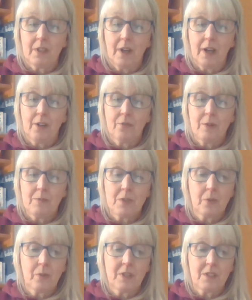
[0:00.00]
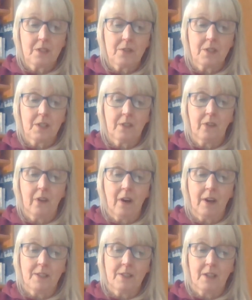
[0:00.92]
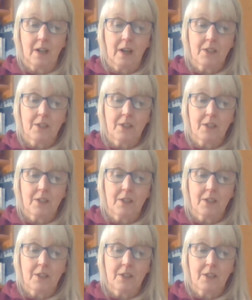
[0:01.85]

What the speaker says: I gripped the windowsill tight.